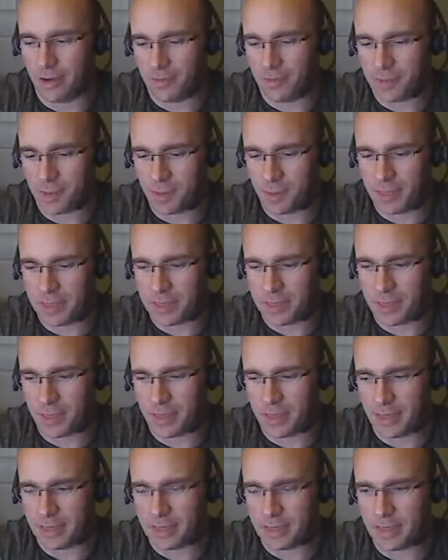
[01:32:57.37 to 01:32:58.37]
of somebody
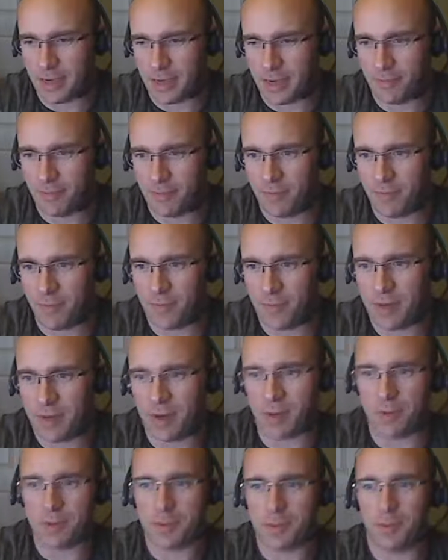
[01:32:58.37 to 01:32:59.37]
saying I saved
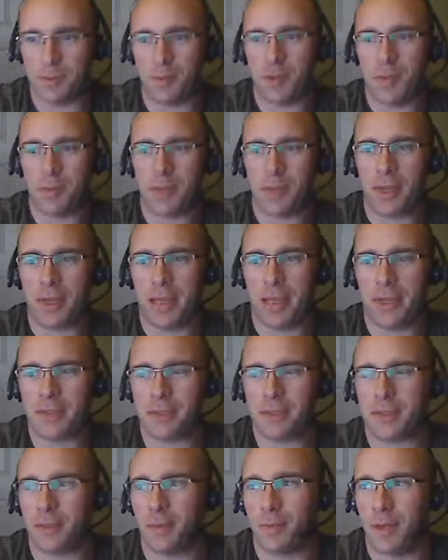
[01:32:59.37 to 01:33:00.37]
$50 a month by
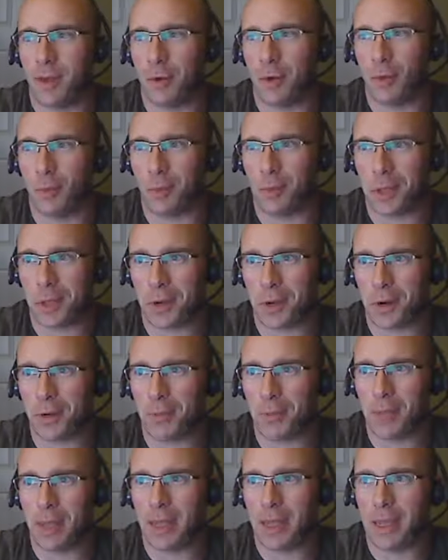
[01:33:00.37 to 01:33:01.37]
canceling my home
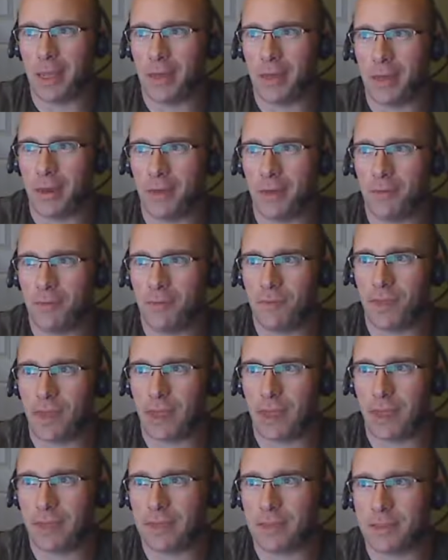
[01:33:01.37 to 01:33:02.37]
alarm and
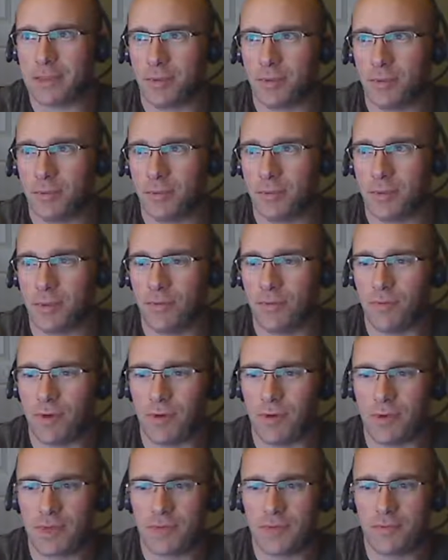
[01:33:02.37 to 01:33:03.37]
flying some
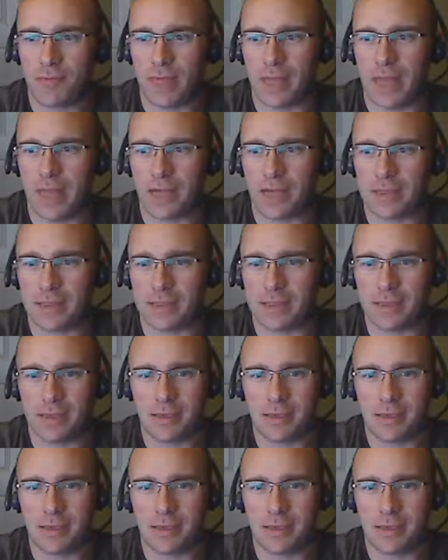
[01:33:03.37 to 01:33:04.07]
nefarious flags